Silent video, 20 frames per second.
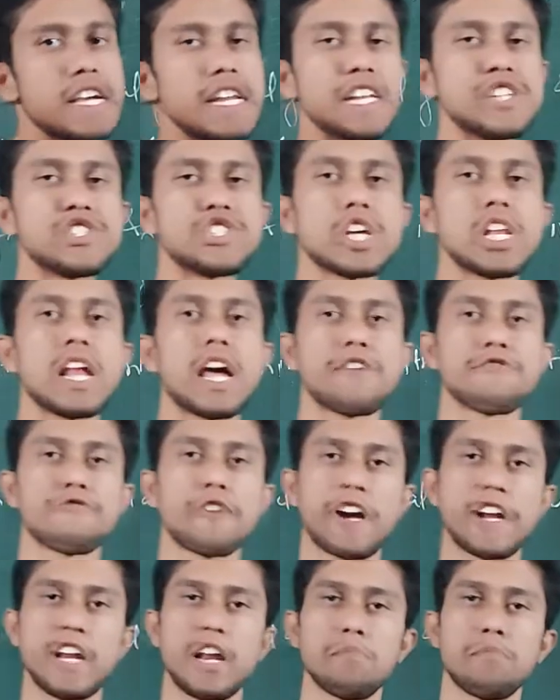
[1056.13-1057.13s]
the initial and
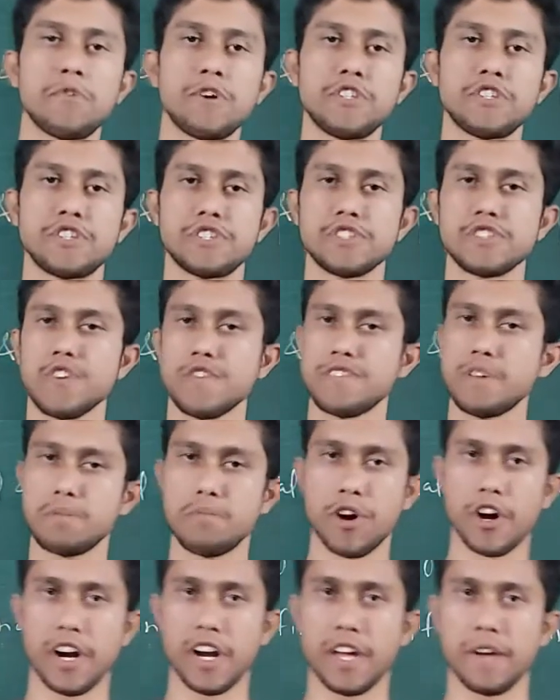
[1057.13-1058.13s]
final positions of the
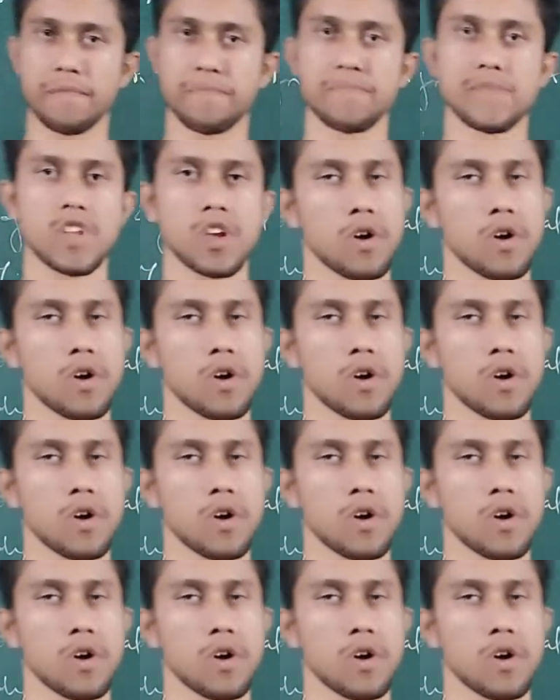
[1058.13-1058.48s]
body.